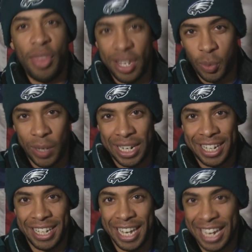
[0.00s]
This
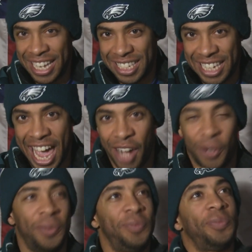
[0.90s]
week against
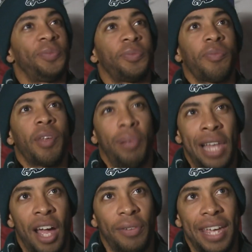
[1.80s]
Seattle,
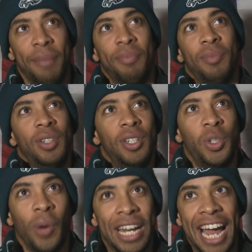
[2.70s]
playoff game,
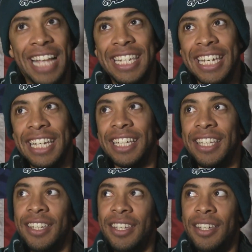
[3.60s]
2019,
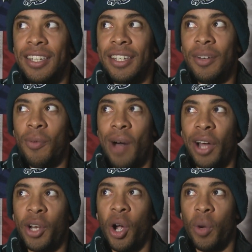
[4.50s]

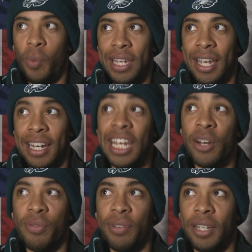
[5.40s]
Wildcard weekend
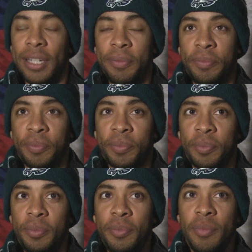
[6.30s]
here in Philly.
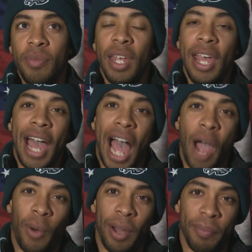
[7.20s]

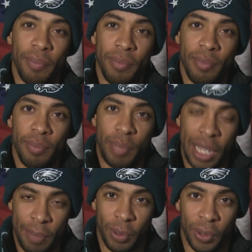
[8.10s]
I want
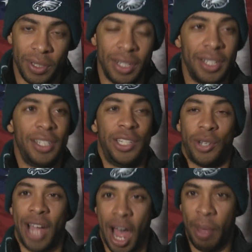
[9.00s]
people
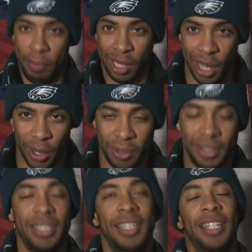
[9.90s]
to comment below